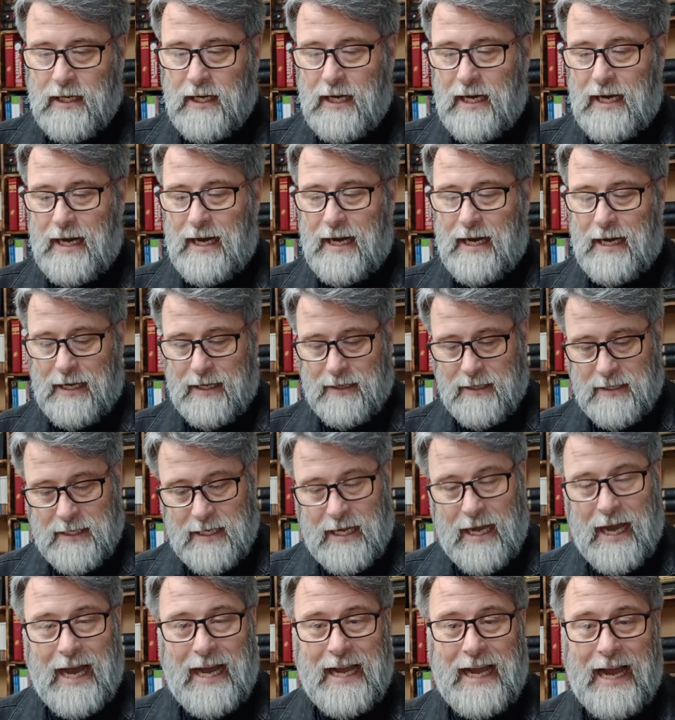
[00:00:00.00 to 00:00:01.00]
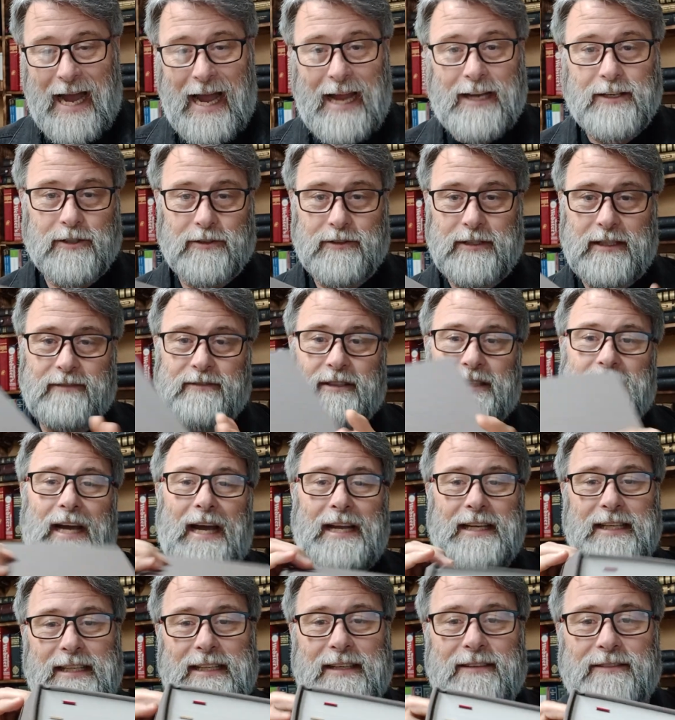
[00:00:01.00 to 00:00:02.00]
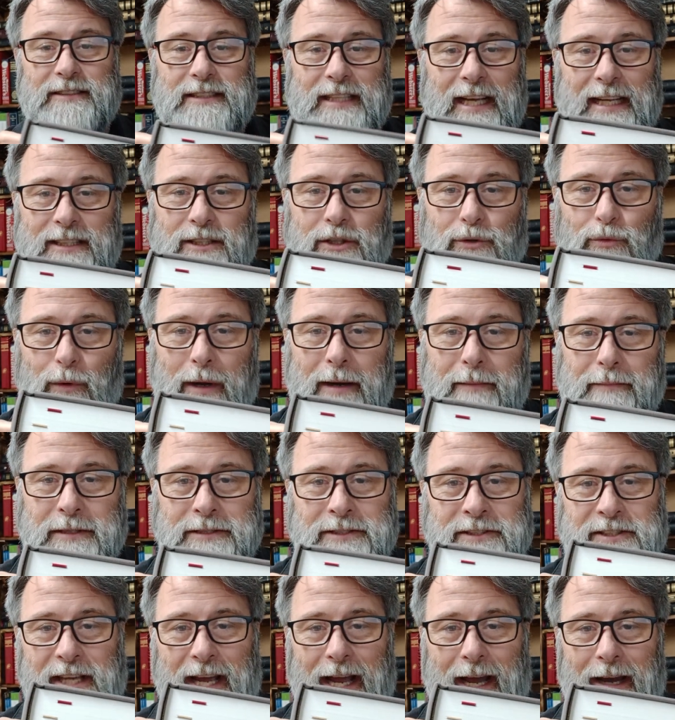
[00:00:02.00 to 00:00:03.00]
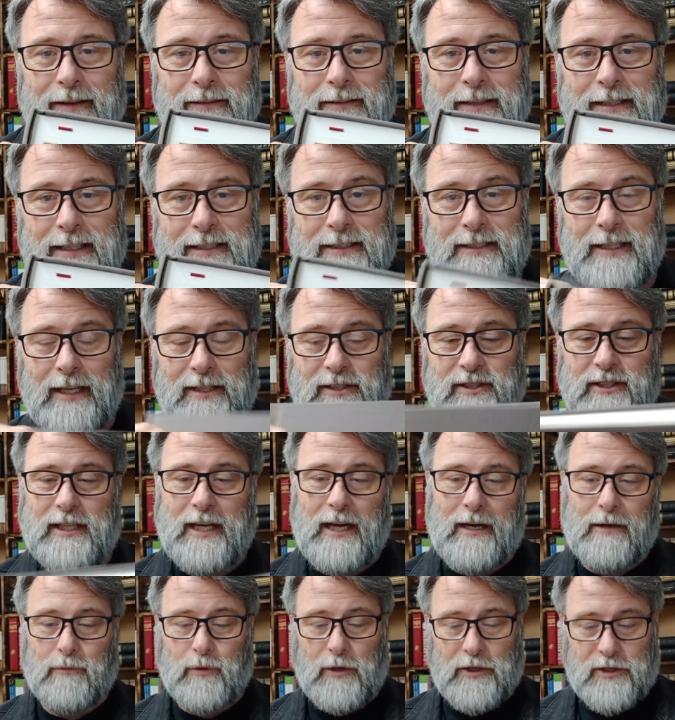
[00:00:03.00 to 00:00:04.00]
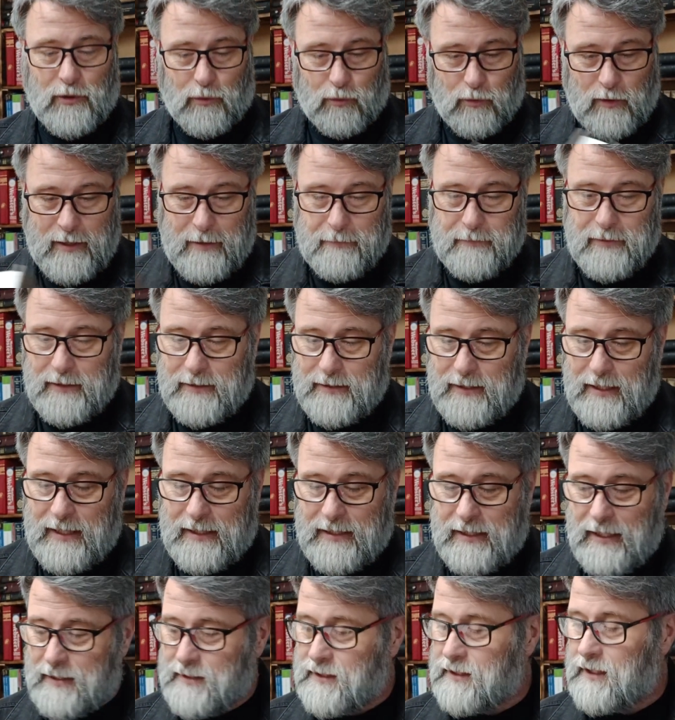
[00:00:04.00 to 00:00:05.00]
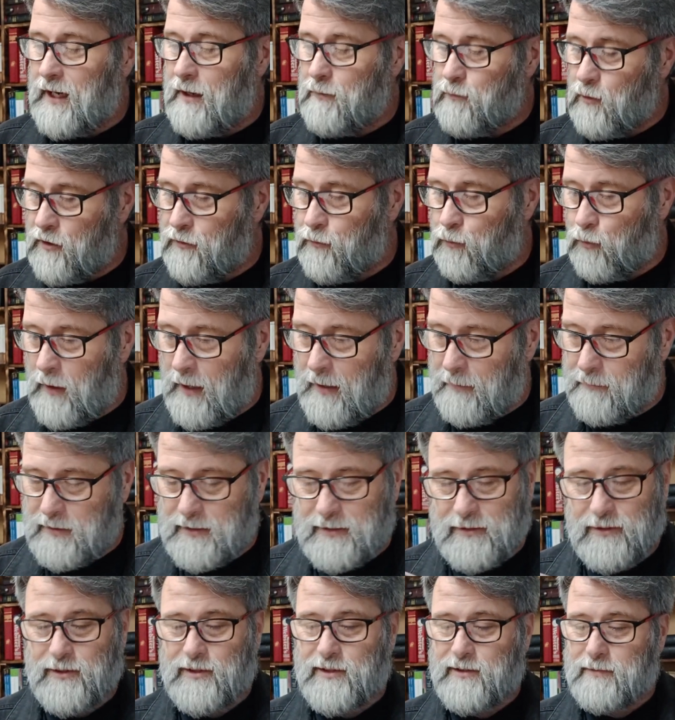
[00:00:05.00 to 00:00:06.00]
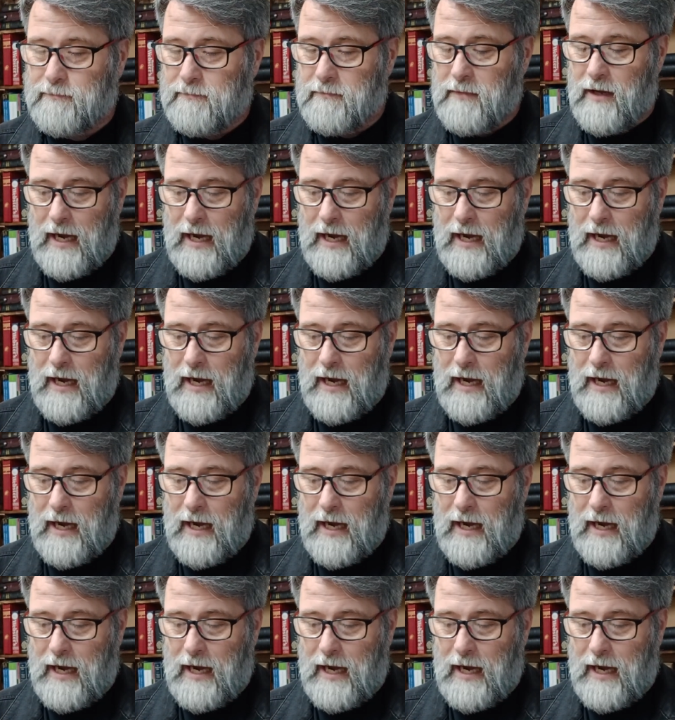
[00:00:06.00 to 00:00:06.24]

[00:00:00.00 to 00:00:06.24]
I didn't even take the ribbons out. It does come with a ribbon. It does come with ribbons.